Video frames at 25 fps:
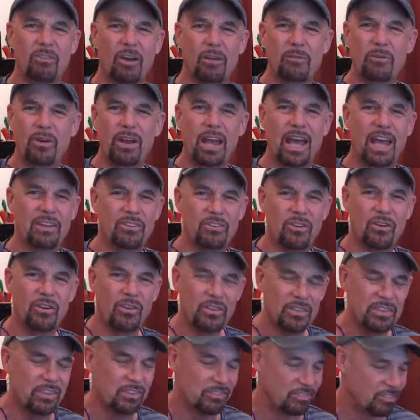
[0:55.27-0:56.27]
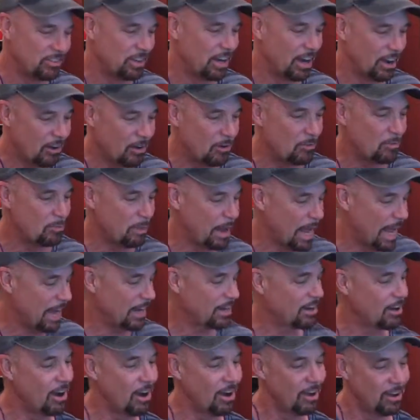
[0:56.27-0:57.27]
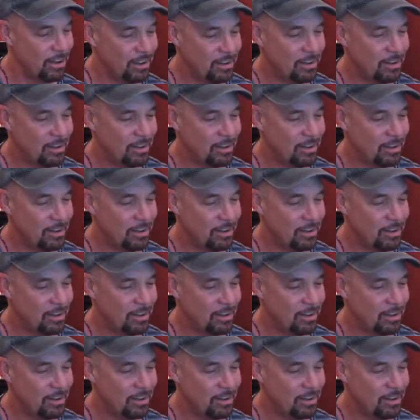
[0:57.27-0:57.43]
drummer had turned the snare back